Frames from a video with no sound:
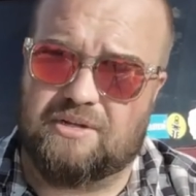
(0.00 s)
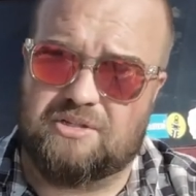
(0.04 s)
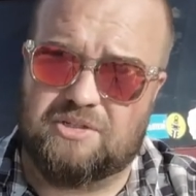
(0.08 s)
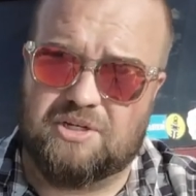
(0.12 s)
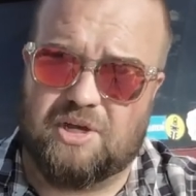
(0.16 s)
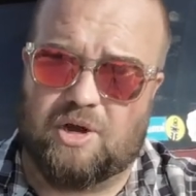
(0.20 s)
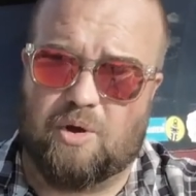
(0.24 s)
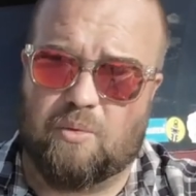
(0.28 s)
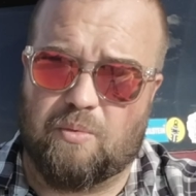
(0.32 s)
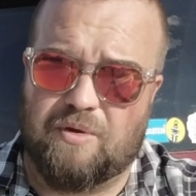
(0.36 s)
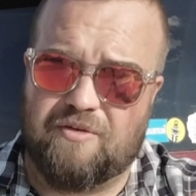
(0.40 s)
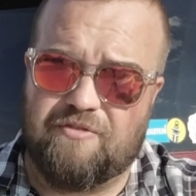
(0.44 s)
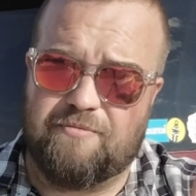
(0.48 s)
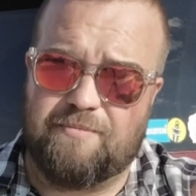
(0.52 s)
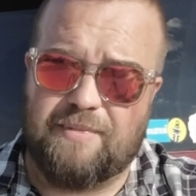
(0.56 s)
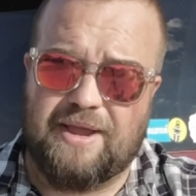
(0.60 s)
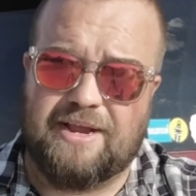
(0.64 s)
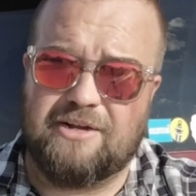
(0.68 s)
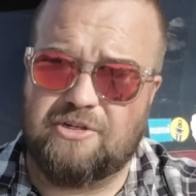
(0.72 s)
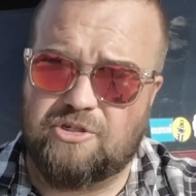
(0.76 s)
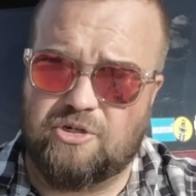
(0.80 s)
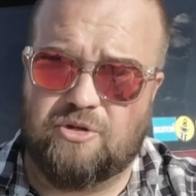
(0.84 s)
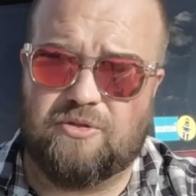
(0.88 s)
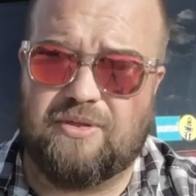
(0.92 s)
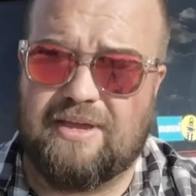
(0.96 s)
So we've
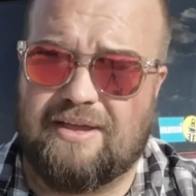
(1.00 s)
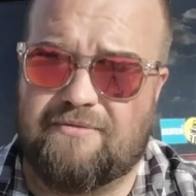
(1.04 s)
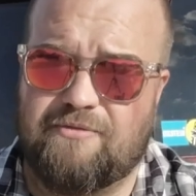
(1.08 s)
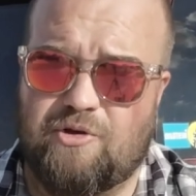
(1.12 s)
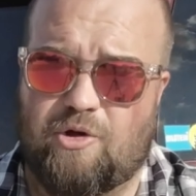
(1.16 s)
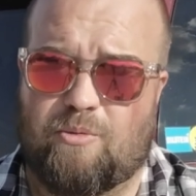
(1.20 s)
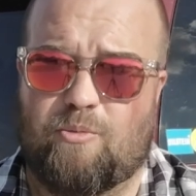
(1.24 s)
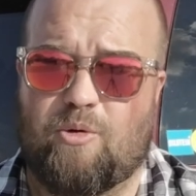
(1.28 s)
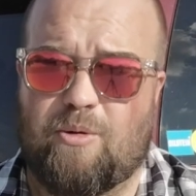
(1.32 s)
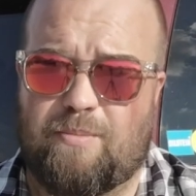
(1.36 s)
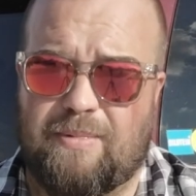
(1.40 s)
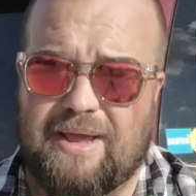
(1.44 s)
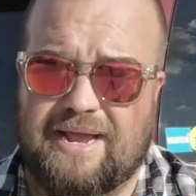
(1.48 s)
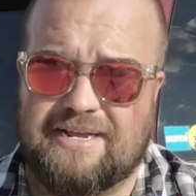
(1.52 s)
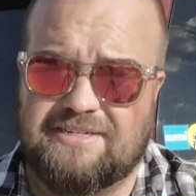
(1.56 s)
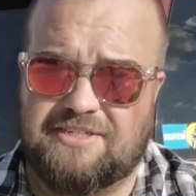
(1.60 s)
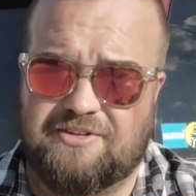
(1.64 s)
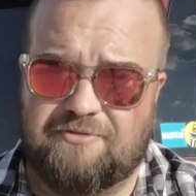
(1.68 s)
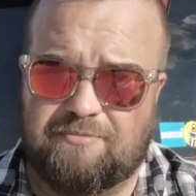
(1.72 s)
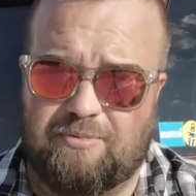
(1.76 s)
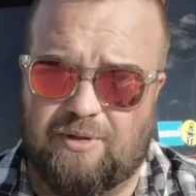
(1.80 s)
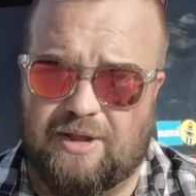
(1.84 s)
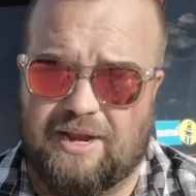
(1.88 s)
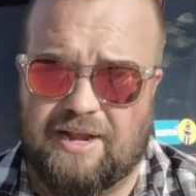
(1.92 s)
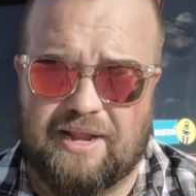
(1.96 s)
made sure they have no more
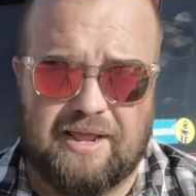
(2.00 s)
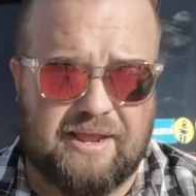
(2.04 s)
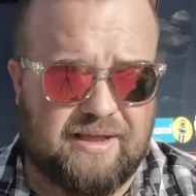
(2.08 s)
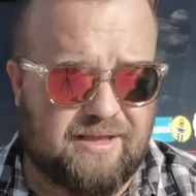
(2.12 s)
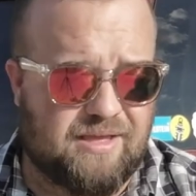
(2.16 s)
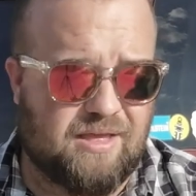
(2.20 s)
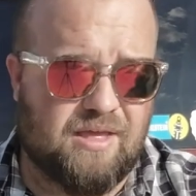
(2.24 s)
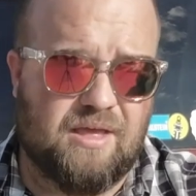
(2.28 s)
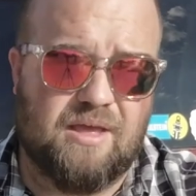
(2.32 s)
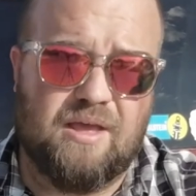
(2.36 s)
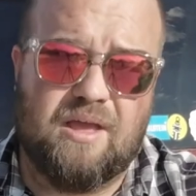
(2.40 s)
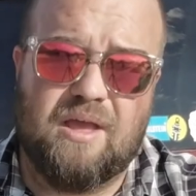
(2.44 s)
massive bleeding.